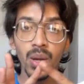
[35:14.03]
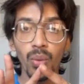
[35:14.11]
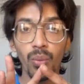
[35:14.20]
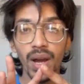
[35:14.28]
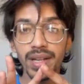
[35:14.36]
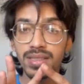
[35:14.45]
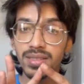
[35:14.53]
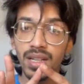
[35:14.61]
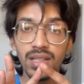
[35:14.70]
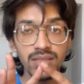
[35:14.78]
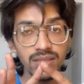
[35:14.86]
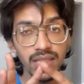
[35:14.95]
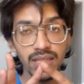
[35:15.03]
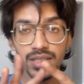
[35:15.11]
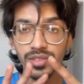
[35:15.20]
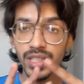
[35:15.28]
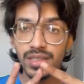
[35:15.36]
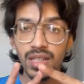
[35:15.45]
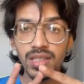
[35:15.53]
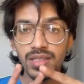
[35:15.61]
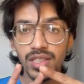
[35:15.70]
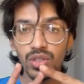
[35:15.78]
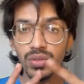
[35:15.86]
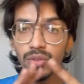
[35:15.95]
One is the Coelenterata,
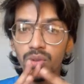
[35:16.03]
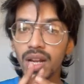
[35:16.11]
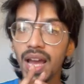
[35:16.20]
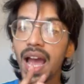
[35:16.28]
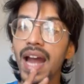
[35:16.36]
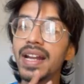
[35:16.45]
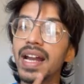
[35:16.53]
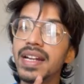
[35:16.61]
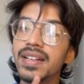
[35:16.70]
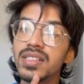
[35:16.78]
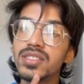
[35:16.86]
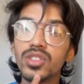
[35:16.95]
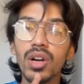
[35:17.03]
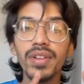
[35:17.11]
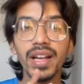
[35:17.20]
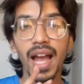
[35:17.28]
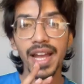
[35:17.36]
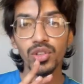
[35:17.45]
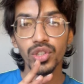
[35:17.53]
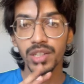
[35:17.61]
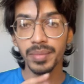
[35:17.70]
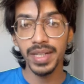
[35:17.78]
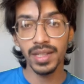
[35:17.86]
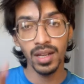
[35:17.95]
Ctenophora, and adults of
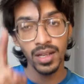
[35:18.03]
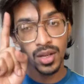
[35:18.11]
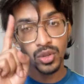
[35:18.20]
Echinodermata.